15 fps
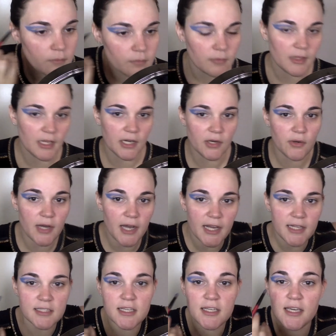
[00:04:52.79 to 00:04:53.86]
Now,
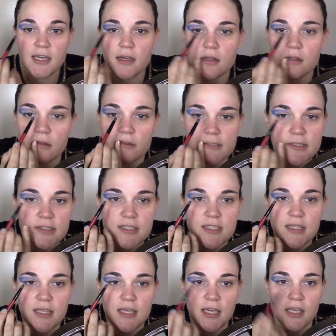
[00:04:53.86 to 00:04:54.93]
as I get closer to
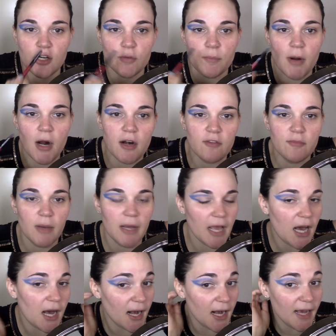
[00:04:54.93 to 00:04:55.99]
the inner part of my
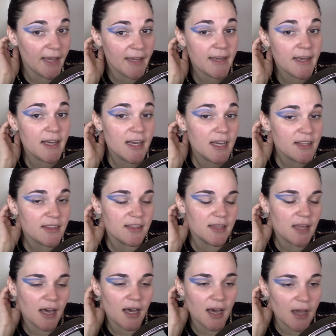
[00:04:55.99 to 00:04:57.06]
eye,
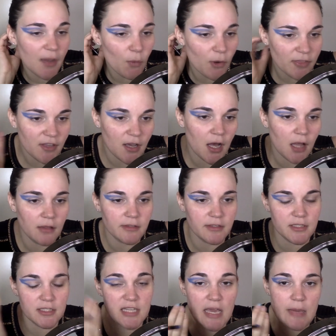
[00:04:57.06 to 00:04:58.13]
I want the color to
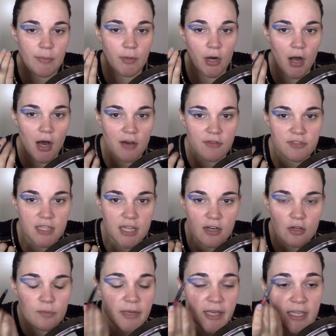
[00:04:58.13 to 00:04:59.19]
taper off a
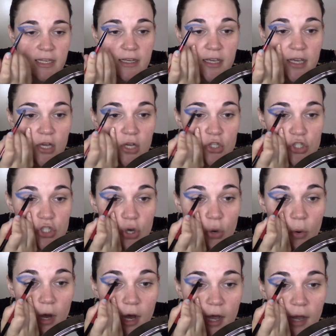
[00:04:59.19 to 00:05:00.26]
little bit.
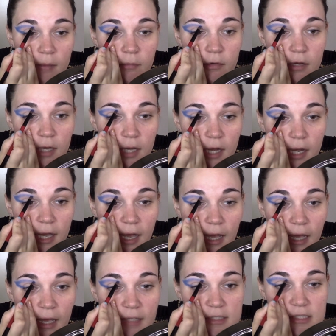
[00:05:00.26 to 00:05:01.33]
So I'm not
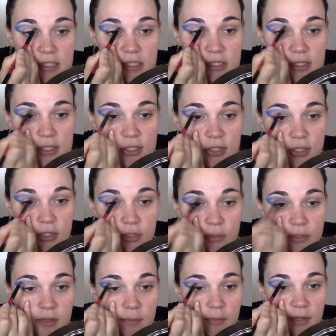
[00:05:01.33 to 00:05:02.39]
as concerned
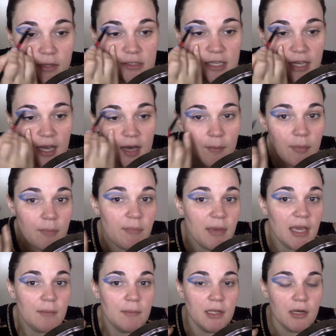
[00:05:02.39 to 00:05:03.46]
with building up
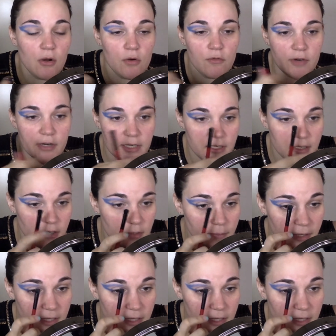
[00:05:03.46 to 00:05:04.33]
pigment over here, but